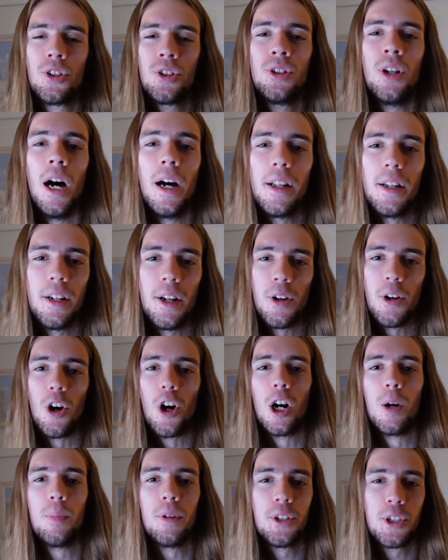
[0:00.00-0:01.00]
sudden and
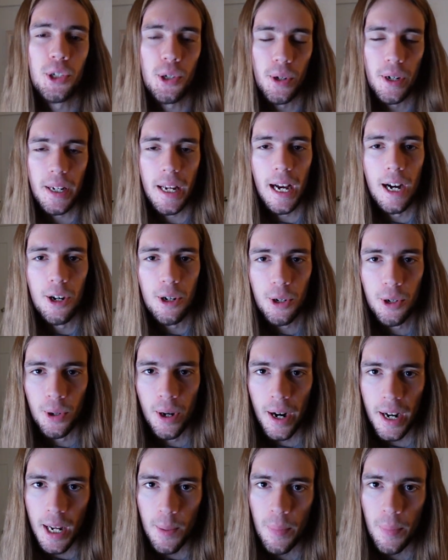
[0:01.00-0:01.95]
arbitrary outcry